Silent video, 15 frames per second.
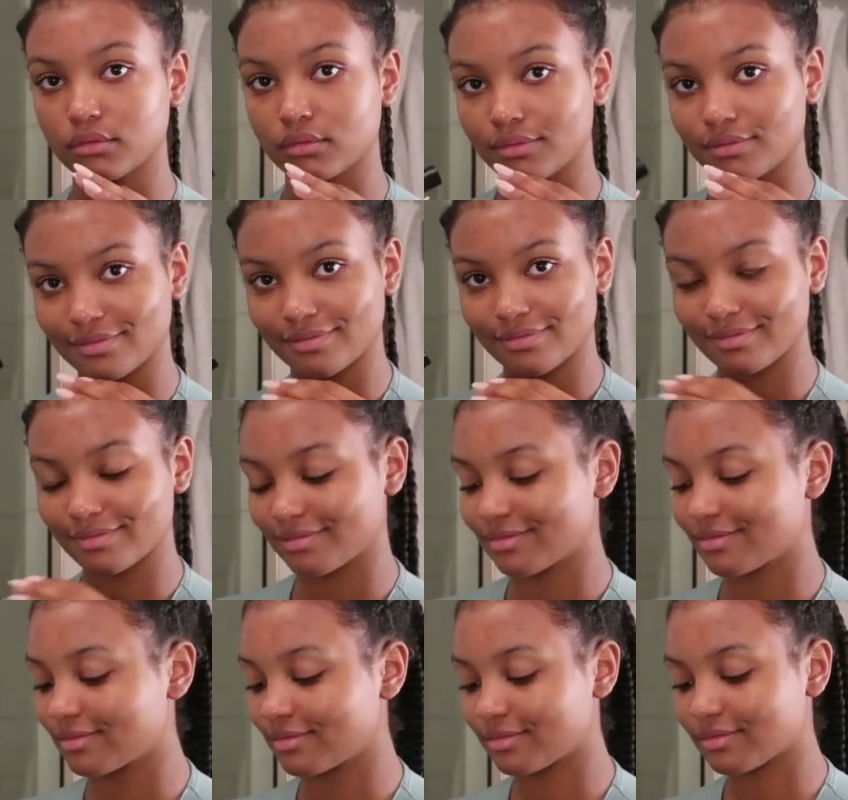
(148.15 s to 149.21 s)

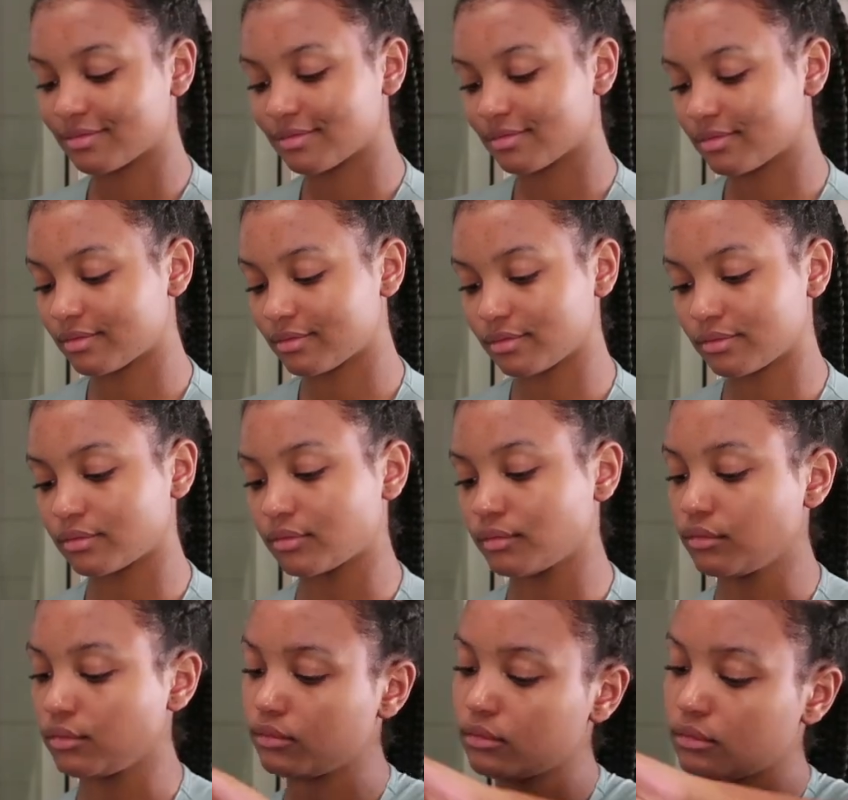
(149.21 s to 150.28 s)

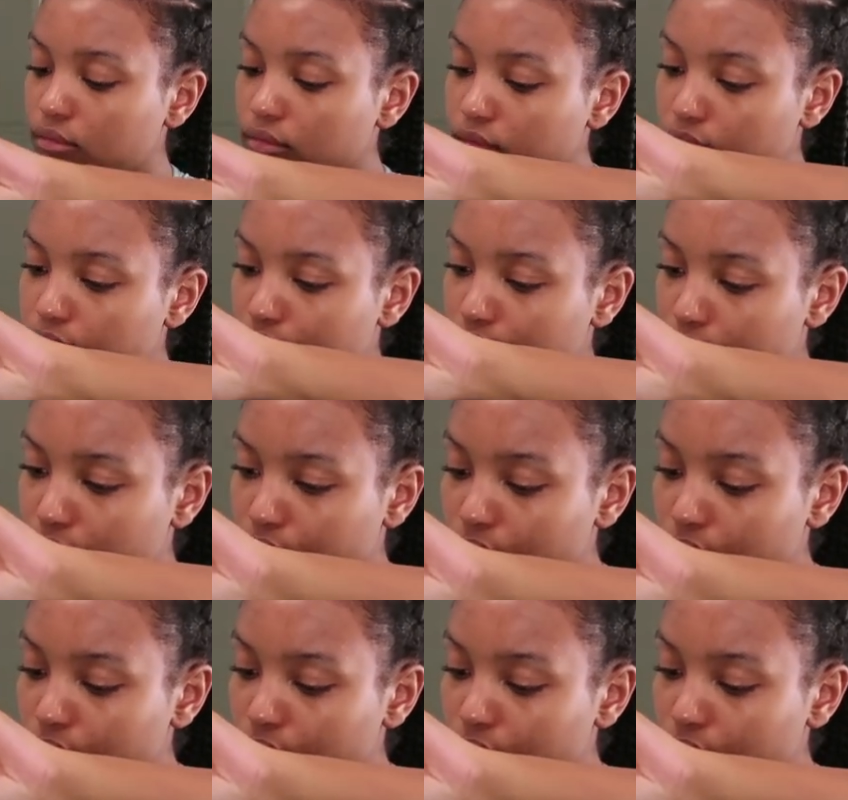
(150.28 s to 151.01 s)
(no one is talking)